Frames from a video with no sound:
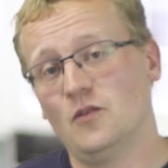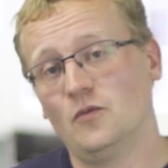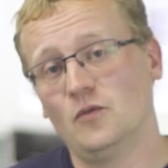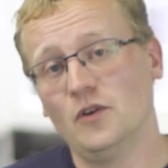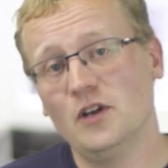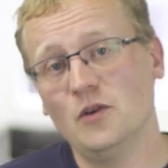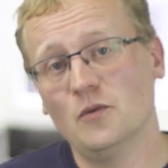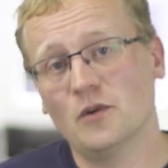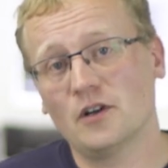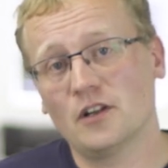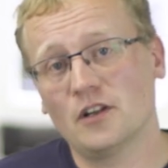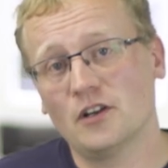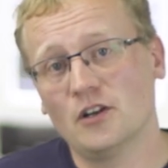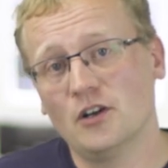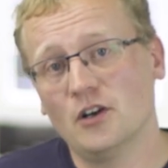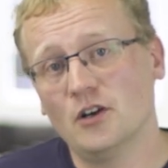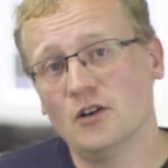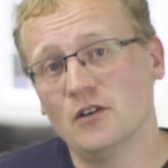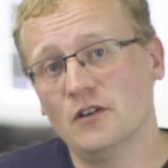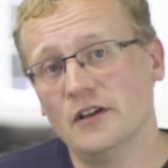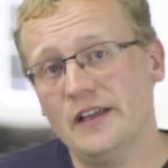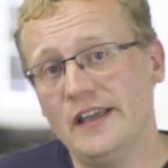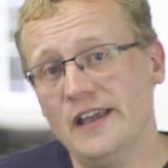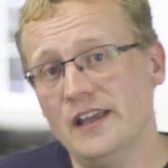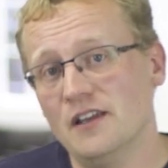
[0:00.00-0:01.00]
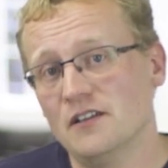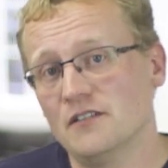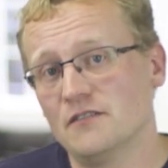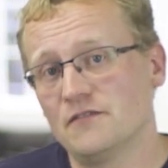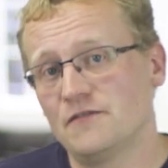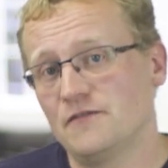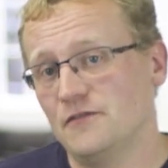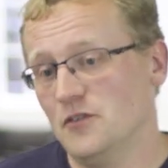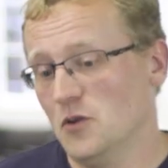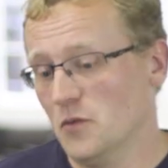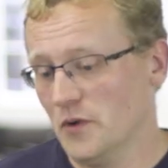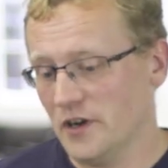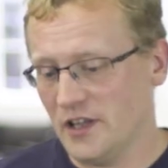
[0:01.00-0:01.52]
We want to know
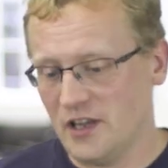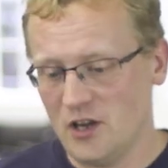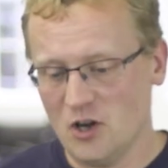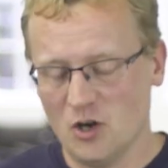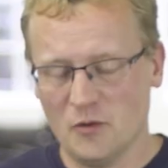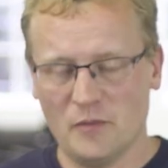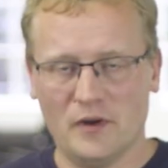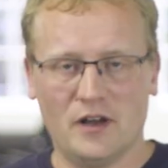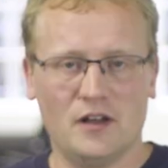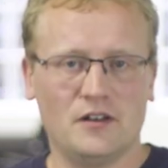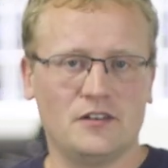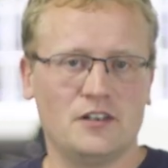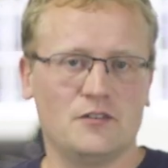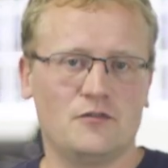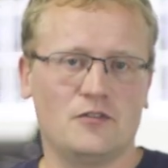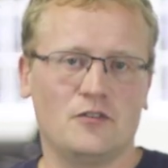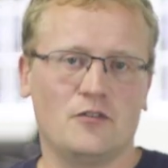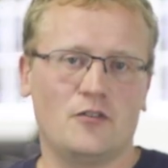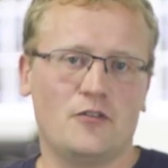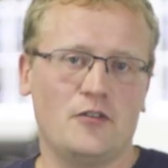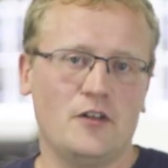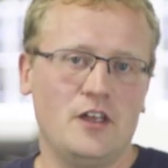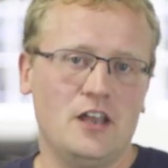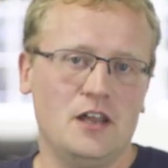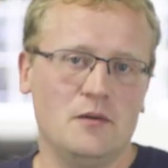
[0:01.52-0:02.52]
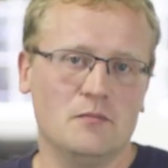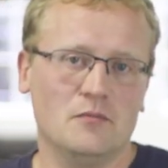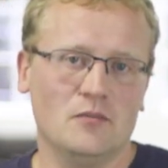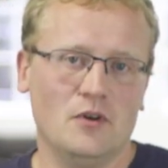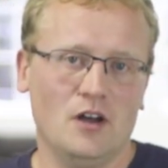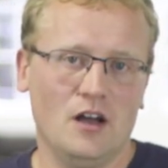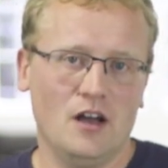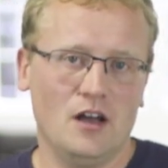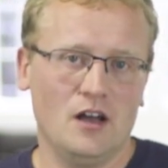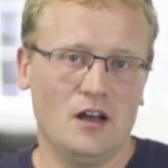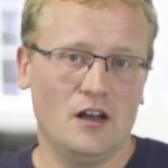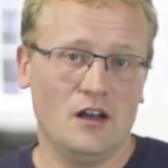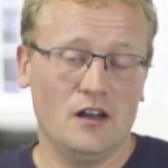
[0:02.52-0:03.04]
if you want to hear about a different theme.
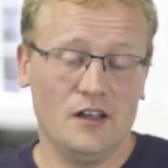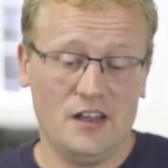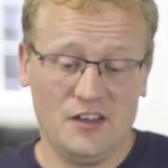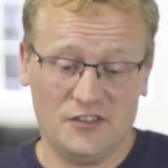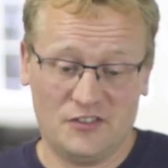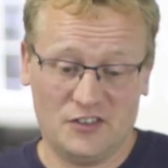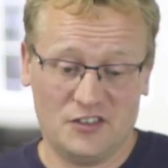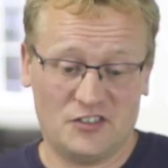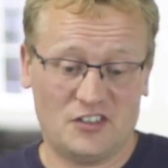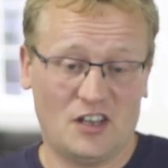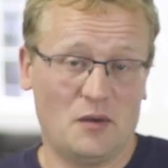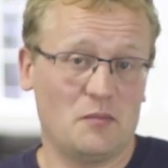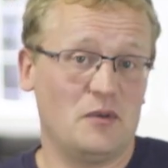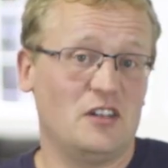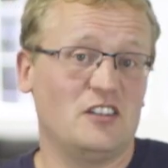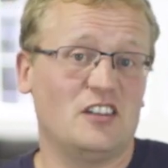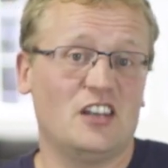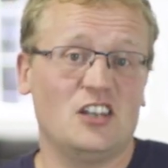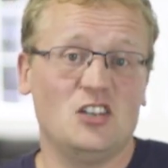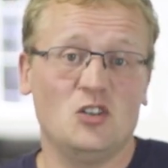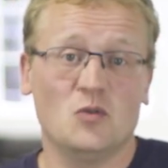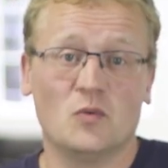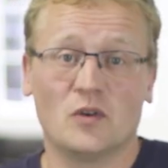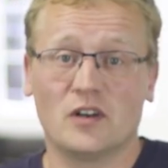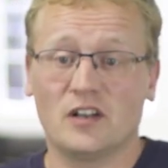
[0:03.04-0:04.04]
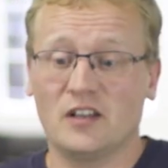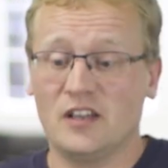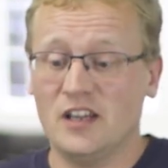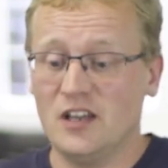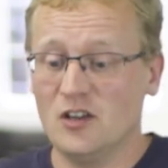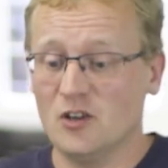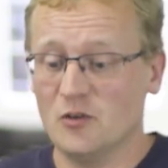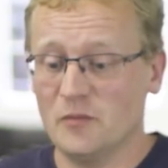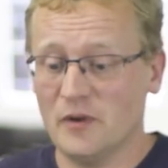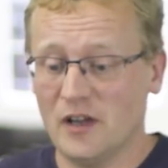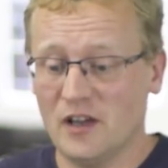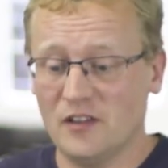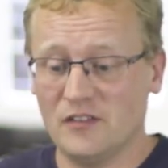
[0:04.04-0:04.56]
Uh, is there something that you want to
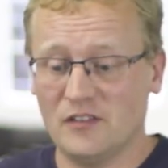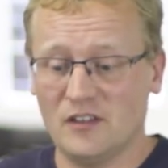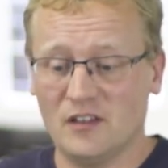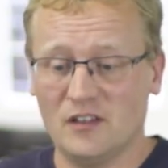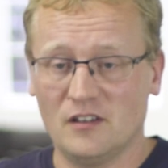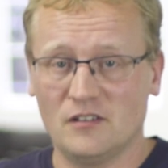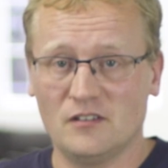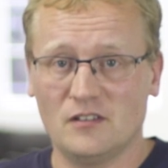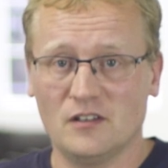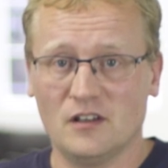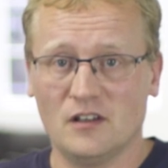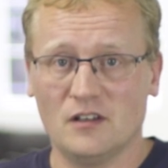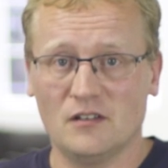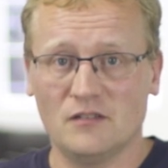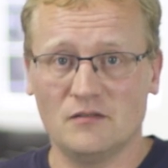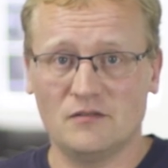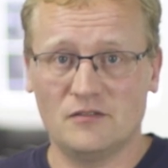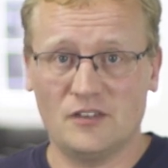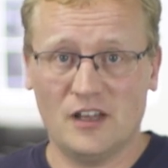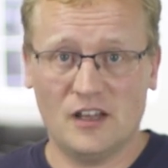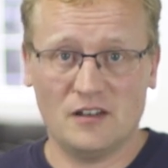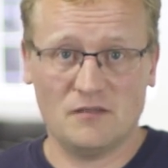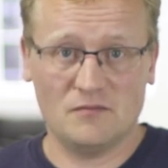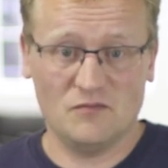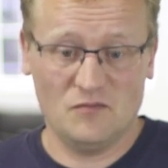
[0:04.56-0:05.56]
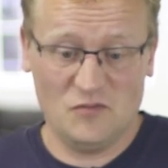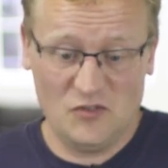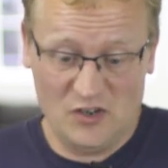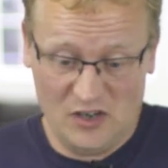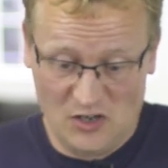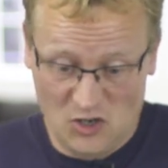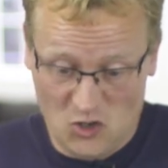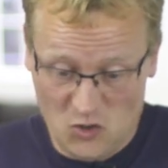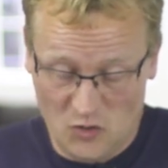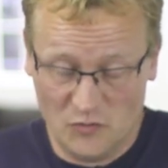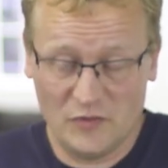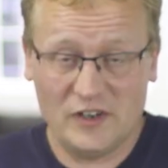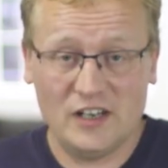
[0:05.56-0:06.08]
hear about that, uh, that
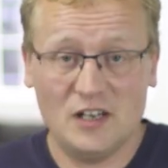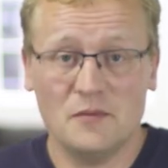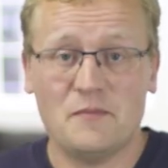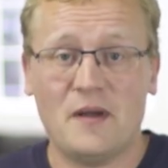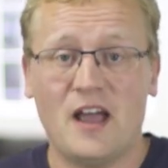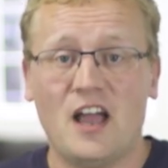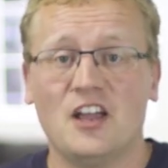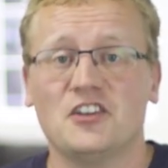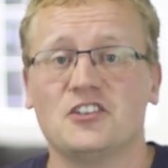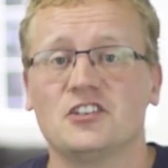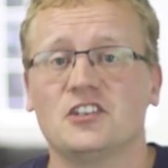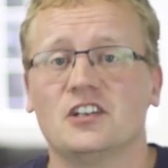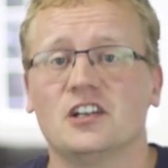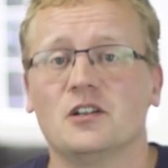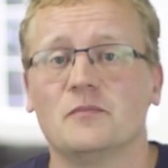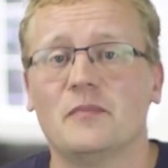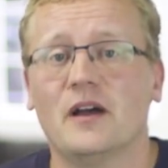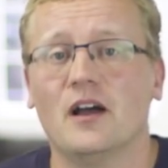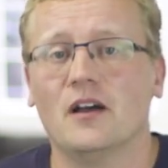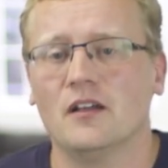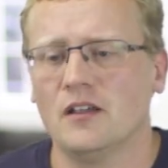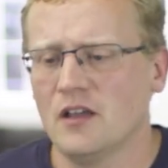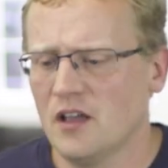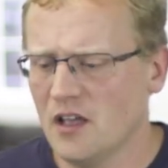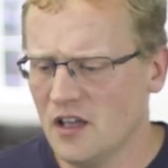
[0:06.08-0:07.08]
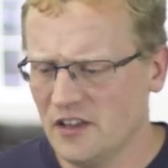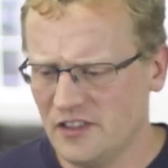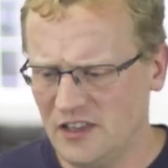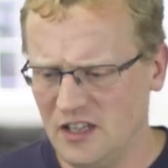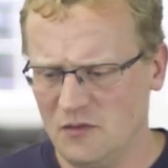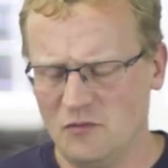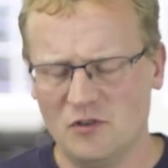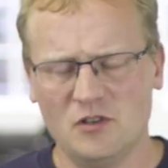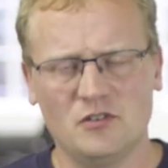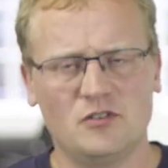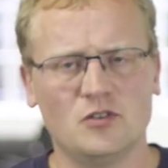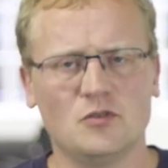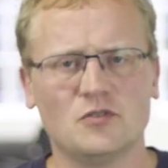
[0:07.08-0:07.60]
you're really passionate about?
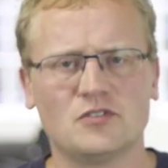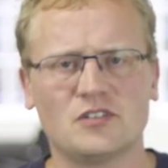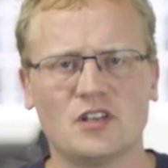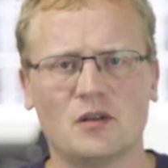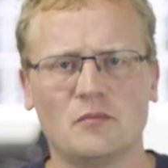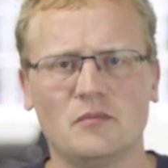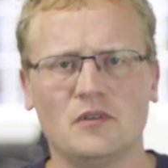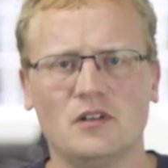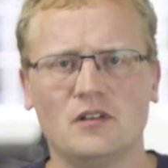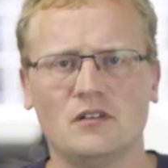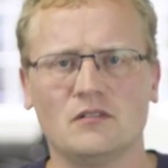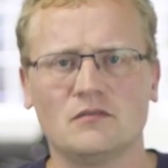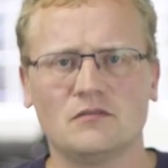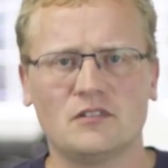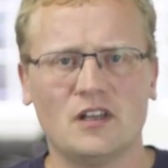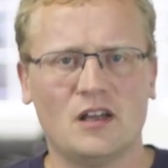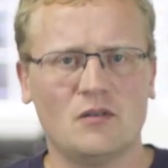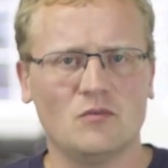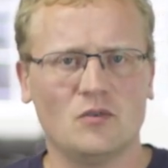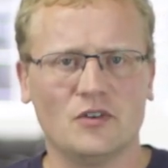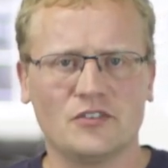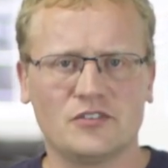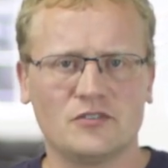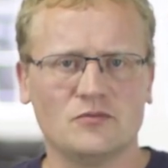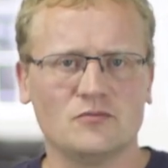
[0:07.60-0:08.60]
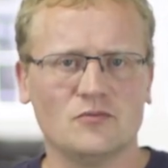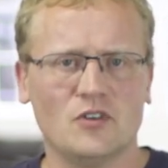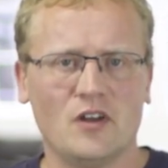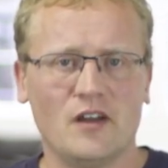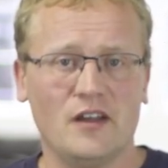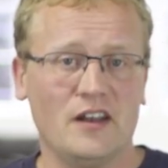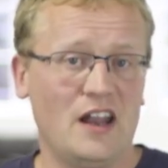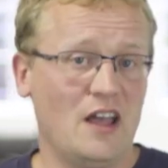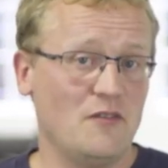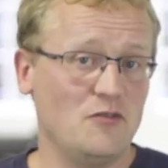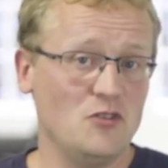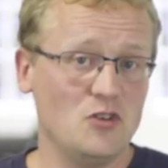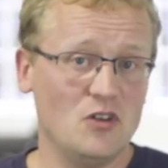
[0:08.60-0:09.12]
Did we do something that wasn't
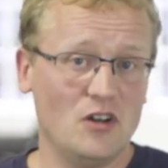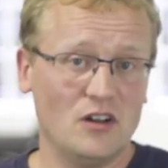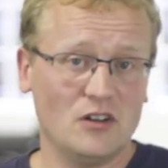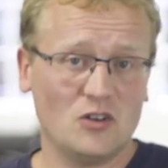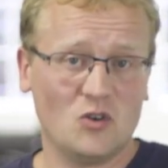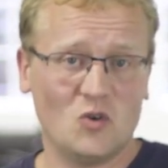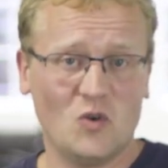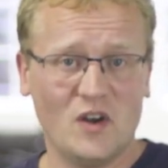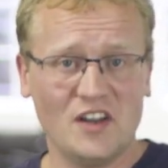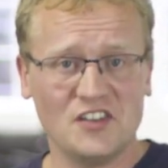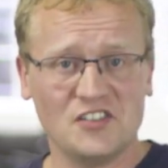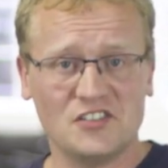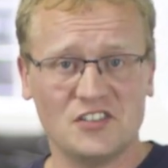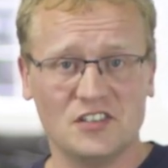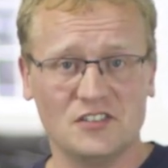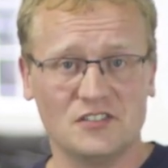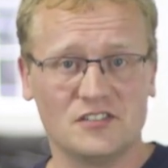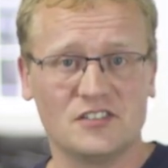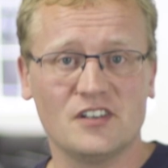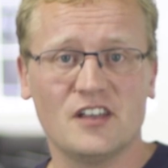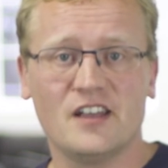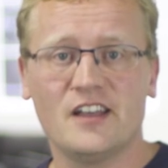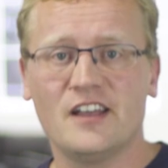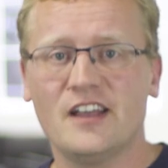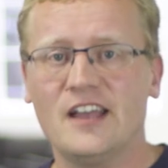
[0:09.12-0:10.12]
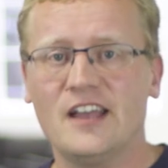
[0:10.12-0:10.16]
right? Have you got questions?